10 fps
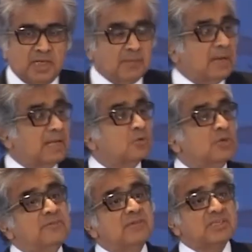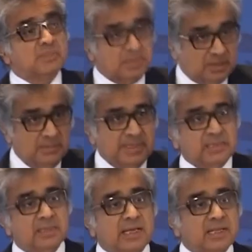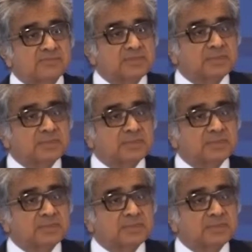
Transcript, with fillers: It applied to investments made thereafter.